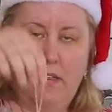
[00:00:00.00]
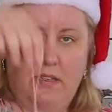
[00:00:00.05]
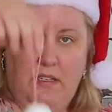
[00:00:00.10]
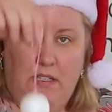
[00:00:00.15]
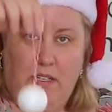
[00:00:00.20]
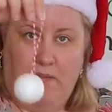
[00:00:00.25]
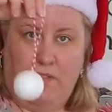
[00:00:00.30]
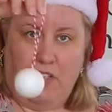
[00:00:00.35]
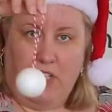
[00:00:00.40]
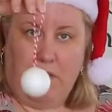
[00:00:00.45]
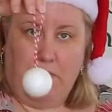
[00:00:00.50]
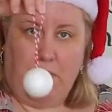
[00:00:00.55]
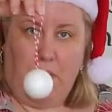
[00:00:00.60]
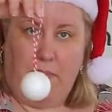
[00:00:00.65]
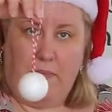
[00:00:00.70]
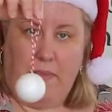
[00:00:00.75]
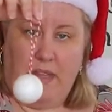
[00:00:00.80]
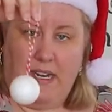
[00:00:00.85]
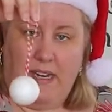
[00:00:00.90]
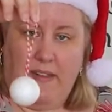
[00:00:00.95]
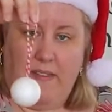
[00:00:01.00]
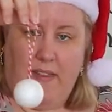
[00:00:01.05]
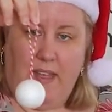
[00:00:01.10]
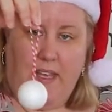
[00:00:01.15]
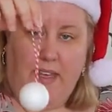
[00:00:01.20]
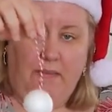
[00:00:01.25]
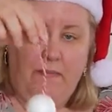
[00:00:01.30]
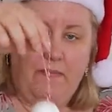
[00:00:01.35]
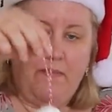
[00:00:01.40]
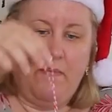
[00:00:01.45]
So I've just popped that in
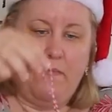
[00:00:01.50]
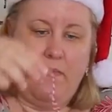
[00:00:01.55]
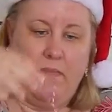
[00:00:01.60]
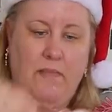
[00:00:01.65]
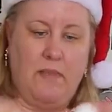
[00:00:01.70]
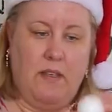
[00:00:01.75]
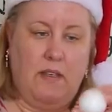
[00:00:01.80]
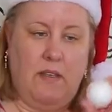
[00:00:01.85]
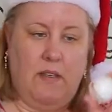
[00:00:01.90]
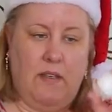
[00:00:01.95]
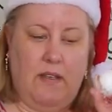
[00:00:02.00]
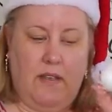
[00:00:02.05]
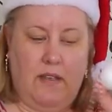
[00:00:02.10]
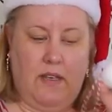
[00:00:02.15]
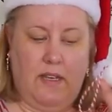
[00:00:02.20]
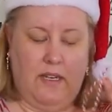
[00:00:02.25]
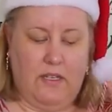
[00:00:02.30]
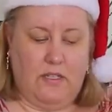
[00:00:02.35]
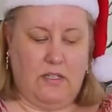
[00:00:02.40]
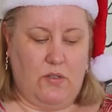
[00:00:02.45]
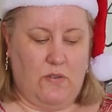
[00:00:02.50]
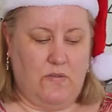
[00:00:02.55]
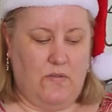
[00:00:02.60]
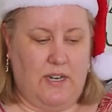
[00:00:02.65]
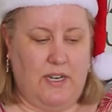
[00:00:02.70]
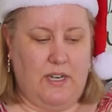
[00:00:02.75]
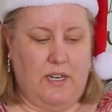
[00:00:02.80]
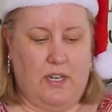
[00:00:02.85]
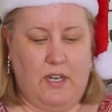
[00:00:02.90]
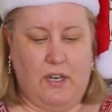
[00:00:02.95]
there and it's all
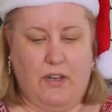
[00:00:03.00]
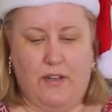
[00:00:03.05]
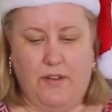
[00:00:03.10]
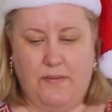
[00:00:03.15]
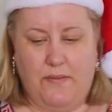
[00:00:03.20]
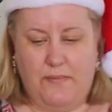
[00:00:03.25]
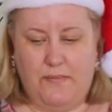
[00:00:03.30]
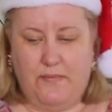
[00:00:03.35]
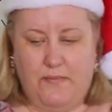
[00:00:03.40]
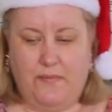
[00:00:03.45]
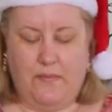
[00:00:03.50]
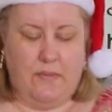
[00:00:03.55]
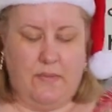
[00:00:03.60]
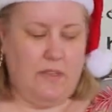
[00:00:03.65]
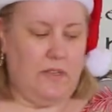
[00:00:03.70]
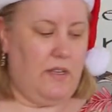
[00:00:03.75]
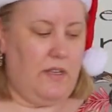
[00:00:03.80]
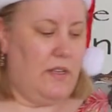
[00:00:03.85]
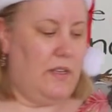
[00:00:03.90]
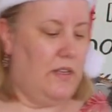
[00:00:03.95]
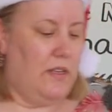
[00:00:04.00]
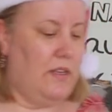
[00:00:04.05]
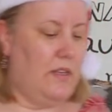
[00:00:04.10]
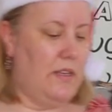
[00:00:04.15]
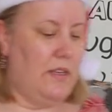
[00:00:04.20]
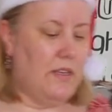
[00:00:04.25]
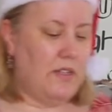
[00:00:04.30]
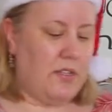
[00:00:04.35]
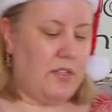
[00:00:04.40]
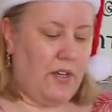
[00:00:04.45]
ready to go.
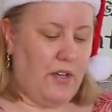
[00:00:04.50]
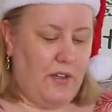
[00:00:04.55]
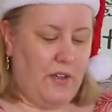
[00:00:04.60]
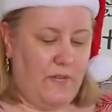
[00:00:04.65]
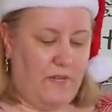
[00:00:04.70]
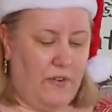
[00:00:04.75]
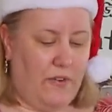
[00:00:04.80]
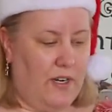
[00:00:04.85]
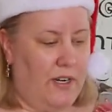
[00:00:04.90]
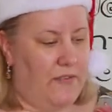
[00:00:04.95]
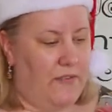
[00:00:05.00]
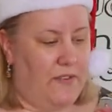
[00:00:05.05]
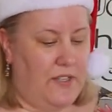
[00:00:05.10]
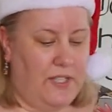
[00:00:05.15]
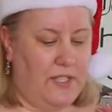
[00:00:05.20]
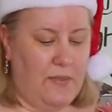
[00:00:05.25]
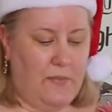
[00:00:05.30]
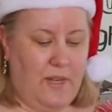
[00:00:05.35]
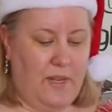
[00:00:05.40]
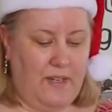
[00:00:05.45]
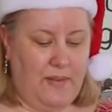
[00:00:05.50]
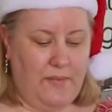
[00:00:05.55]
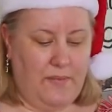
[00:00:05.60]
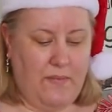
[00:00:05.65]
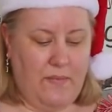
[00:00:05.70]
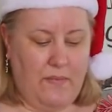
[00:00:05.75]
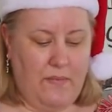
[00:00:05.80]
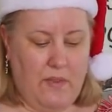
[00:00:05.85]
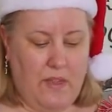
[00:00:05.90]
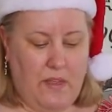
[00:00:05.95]
So for our first one,
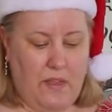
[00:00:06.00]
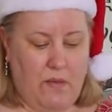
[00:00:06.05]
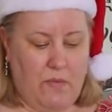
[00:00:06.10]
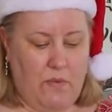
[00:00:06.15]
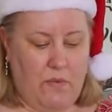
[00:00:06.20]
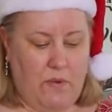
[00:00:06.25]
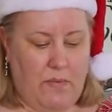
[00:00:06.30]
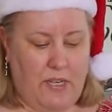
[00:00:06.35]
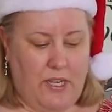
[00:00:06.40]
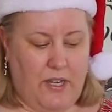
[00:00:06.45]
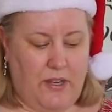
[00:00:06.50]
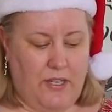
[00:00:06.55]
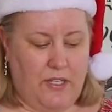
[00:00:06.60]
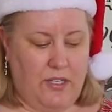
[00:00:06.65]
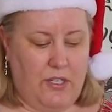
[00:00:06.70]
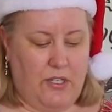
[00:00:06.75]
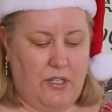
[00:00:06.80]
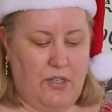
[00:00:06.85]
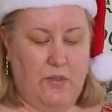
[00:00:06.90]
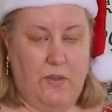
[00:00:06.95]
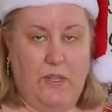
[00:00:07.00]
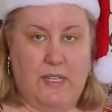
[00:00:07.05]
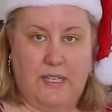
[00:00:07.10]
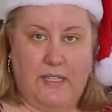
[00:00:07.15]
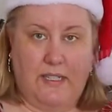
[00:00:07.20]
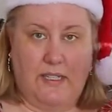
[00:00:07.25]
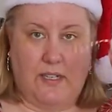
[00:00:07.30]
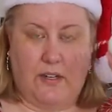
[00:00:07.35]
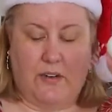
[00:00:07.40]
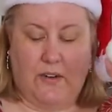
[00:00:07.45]
what we're going to do
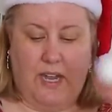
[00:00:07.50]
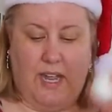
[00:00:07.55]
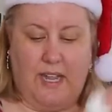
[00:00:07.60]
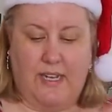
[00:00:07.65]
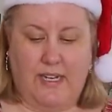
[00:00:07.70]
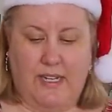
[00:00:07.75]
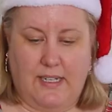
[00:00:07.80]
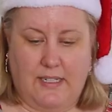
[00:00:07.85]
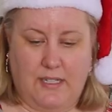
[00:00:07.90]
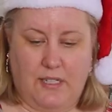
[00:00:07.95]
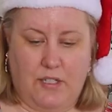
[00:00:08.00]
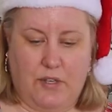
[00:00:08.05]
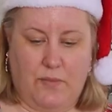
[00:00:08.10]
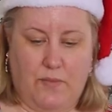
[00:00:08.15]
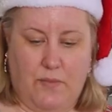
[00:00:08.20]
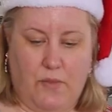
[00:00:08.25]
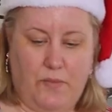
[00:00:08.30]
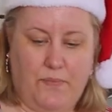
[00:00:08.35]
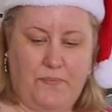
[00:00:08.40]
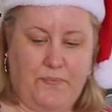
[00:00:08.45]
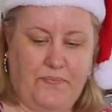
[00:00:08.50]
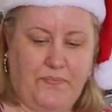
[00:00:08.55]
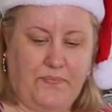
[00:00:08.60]
is create a snowball.